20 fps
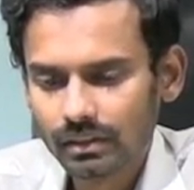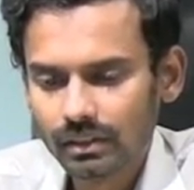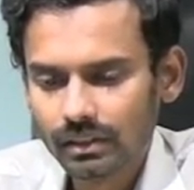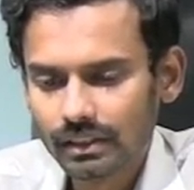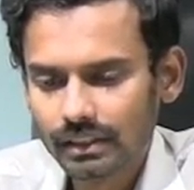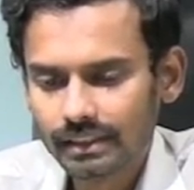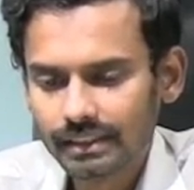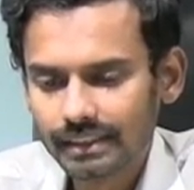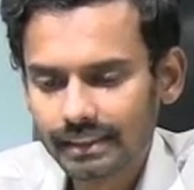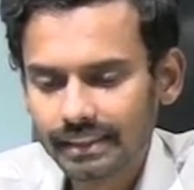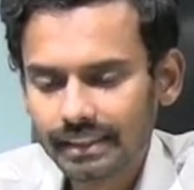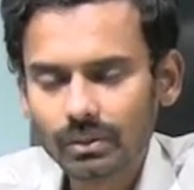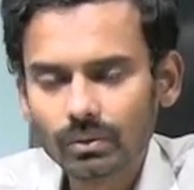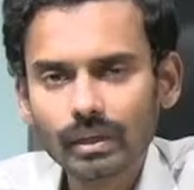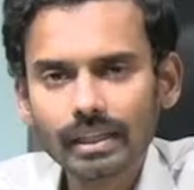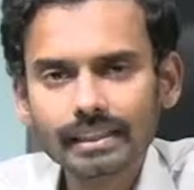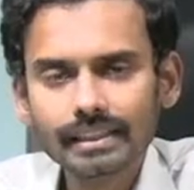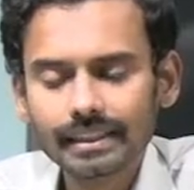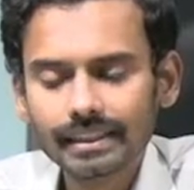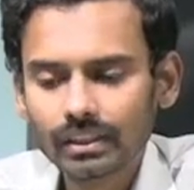Is it the
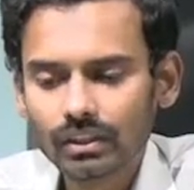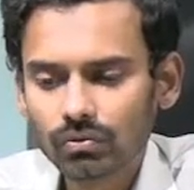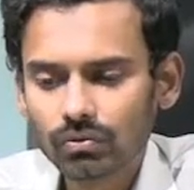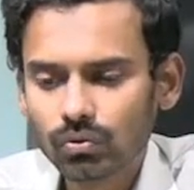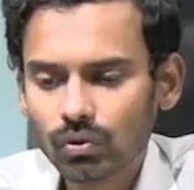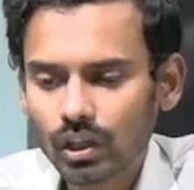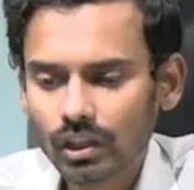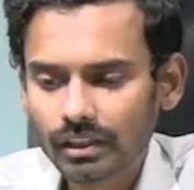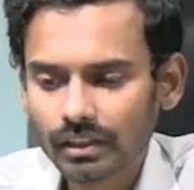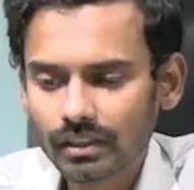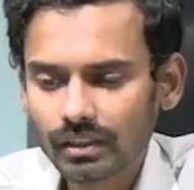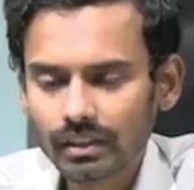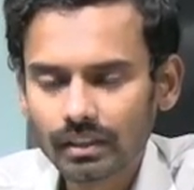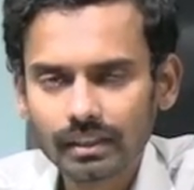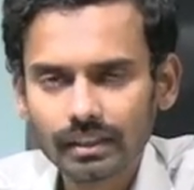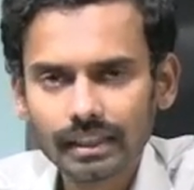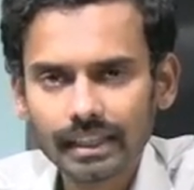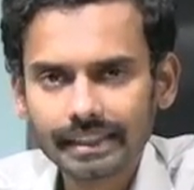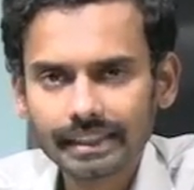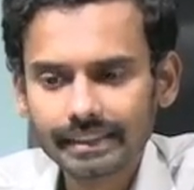quantity of water
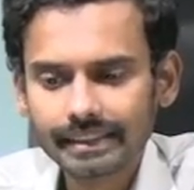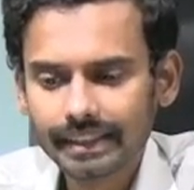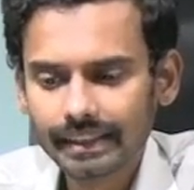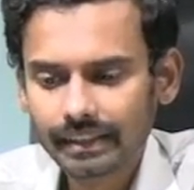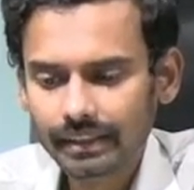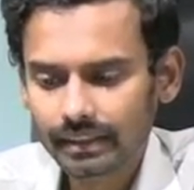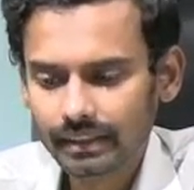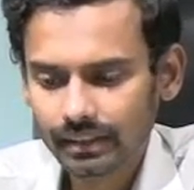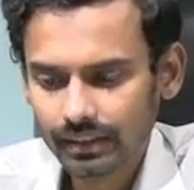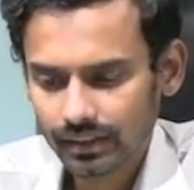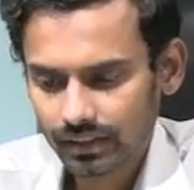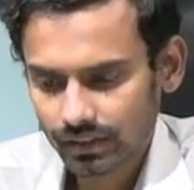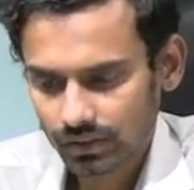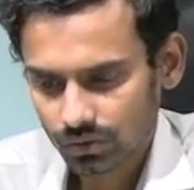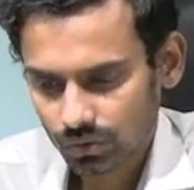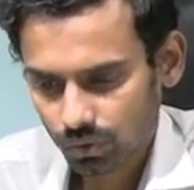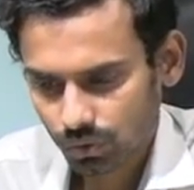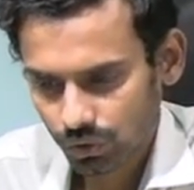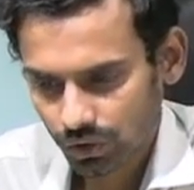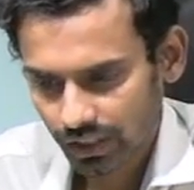9-10?
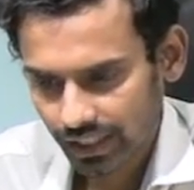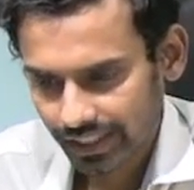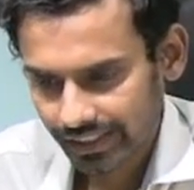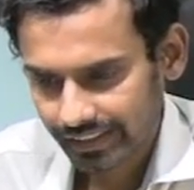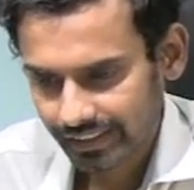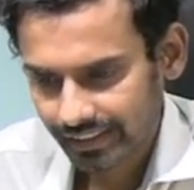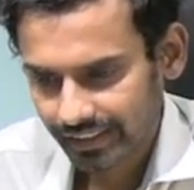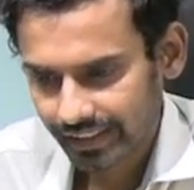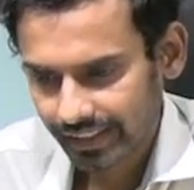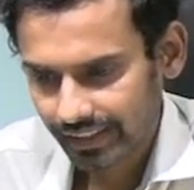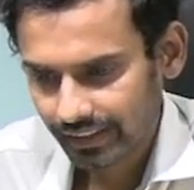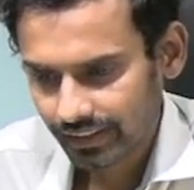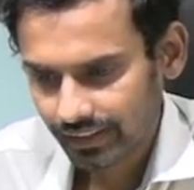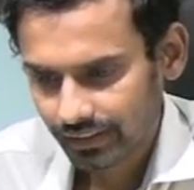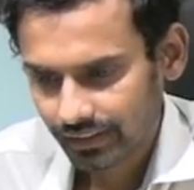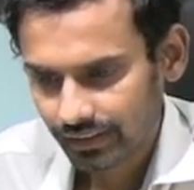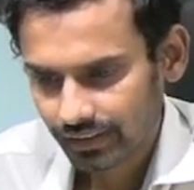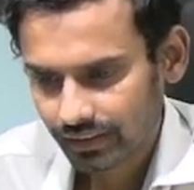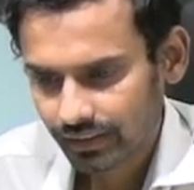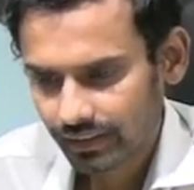So 910
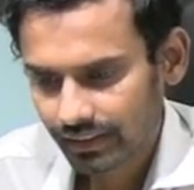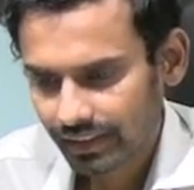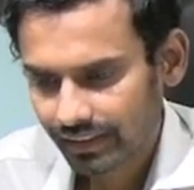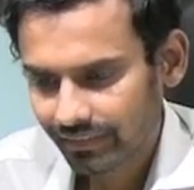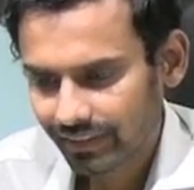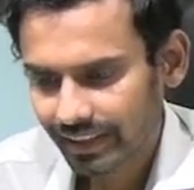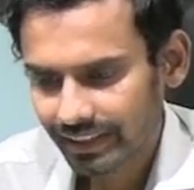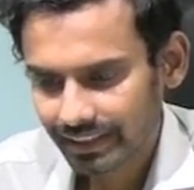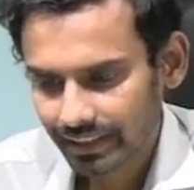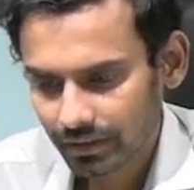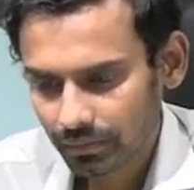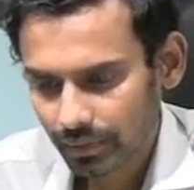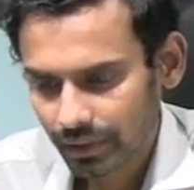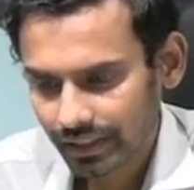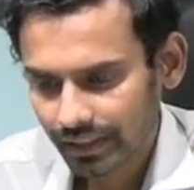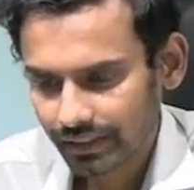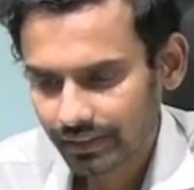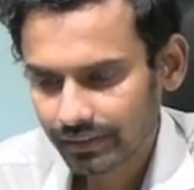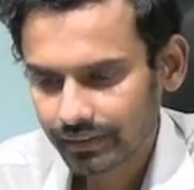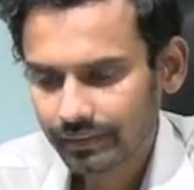divided by,
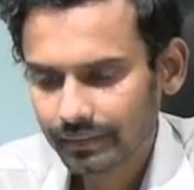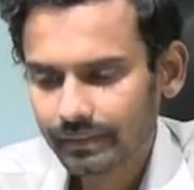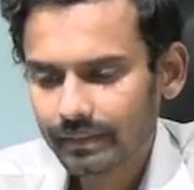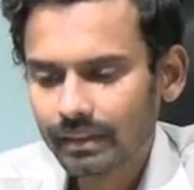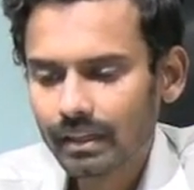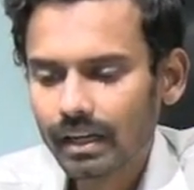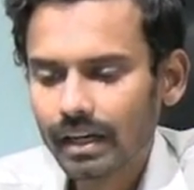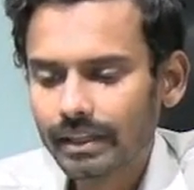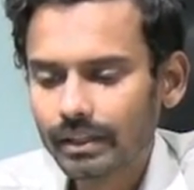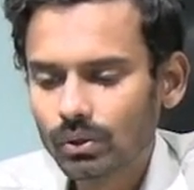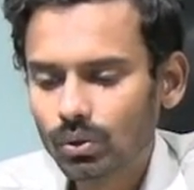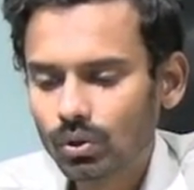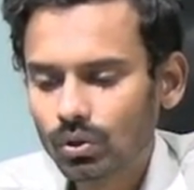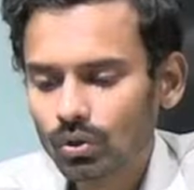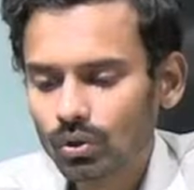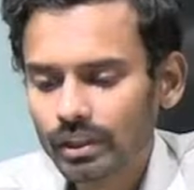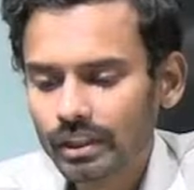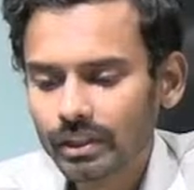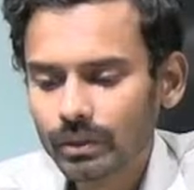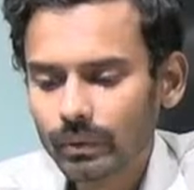I don't know
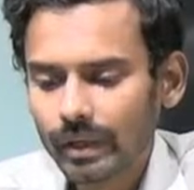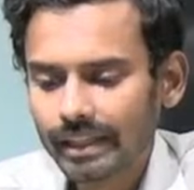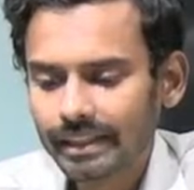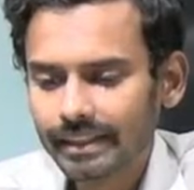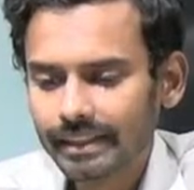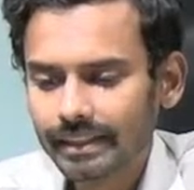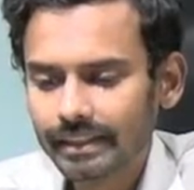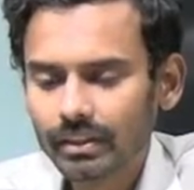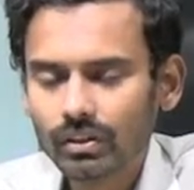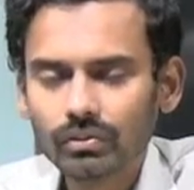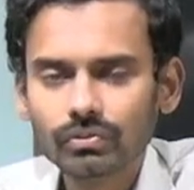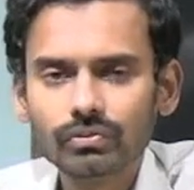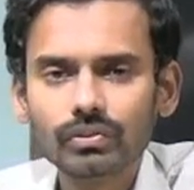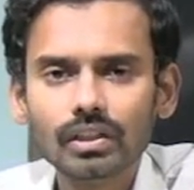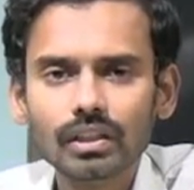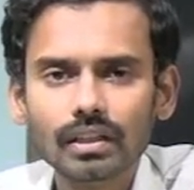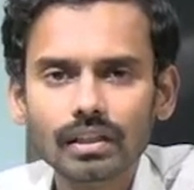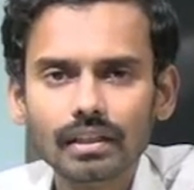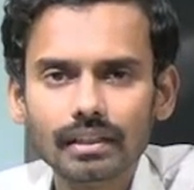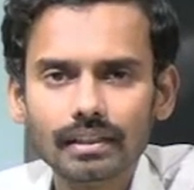the quantity of
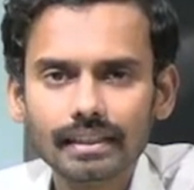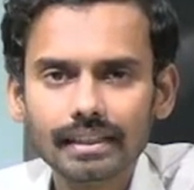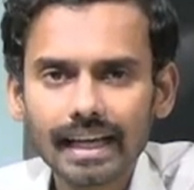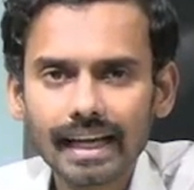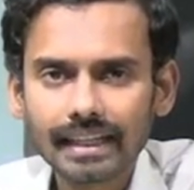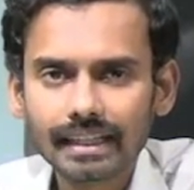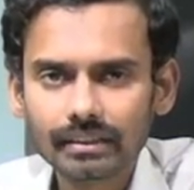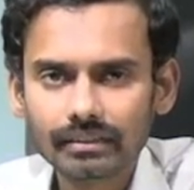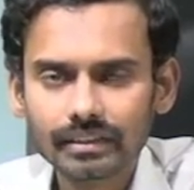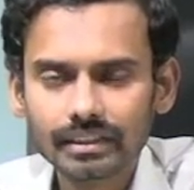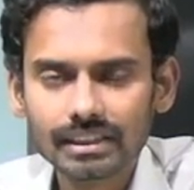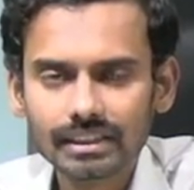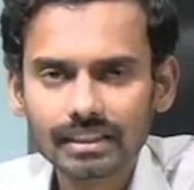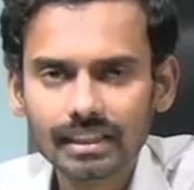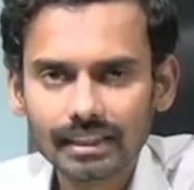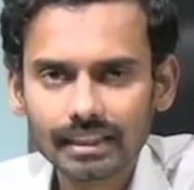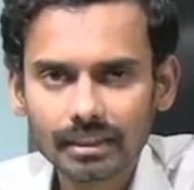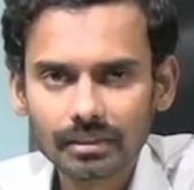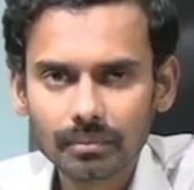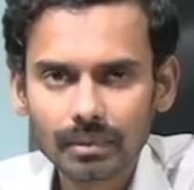tank, which is
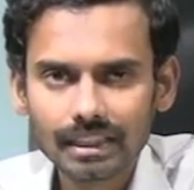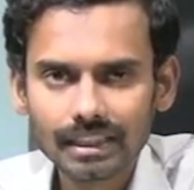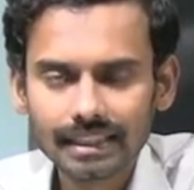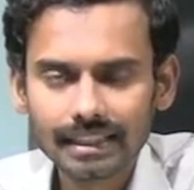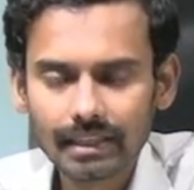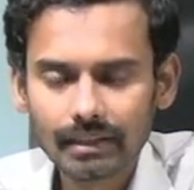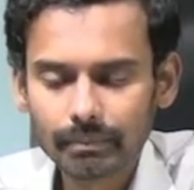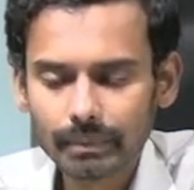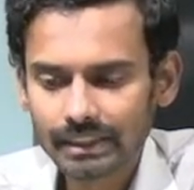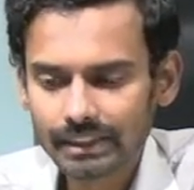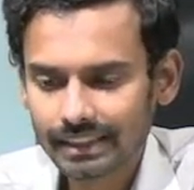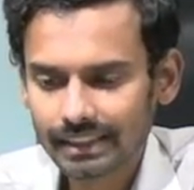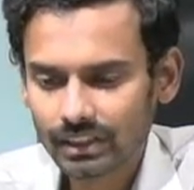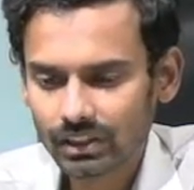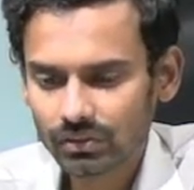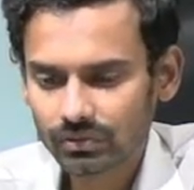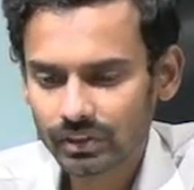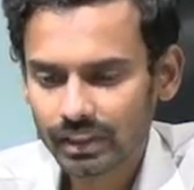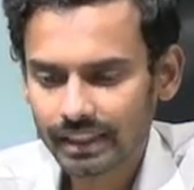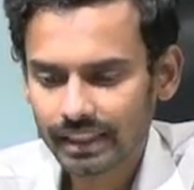nothing but the capacity of
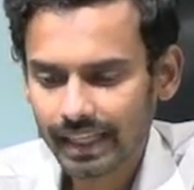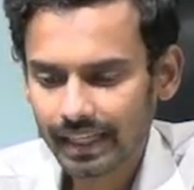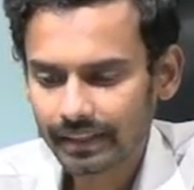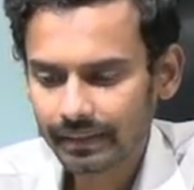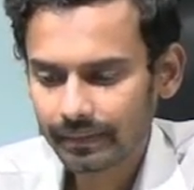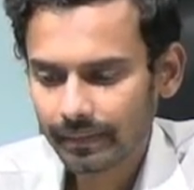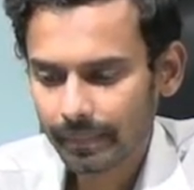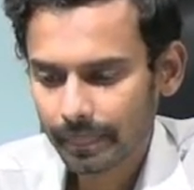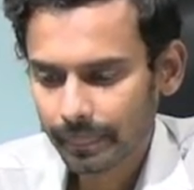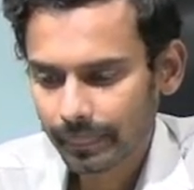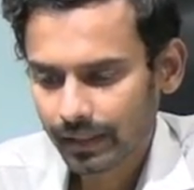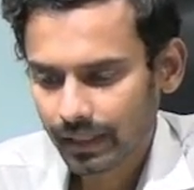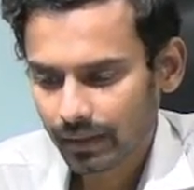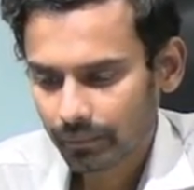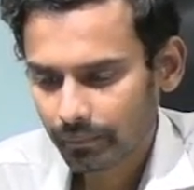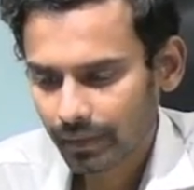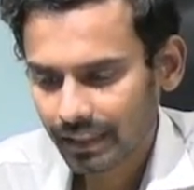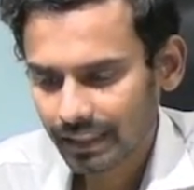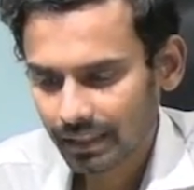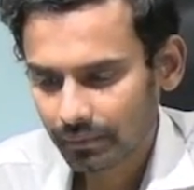the tank,
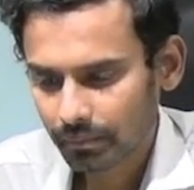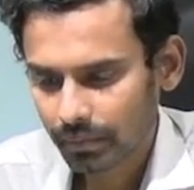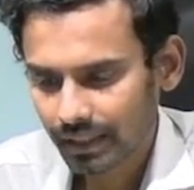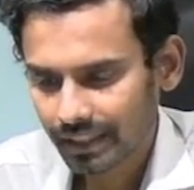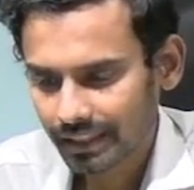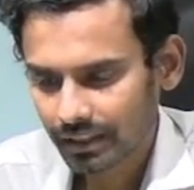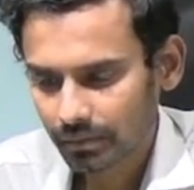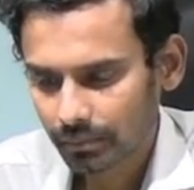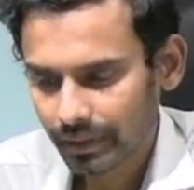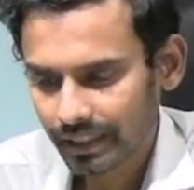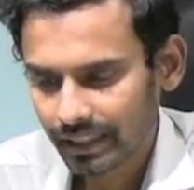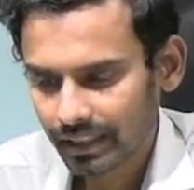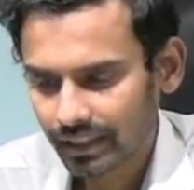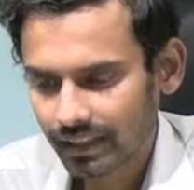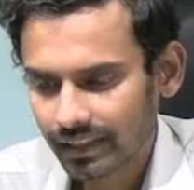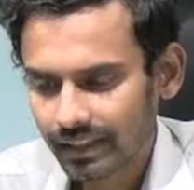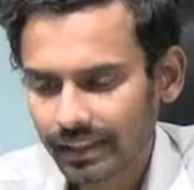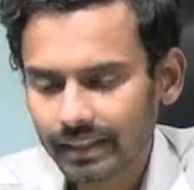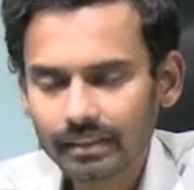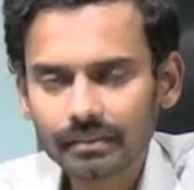multiply it by
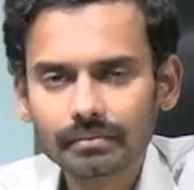100.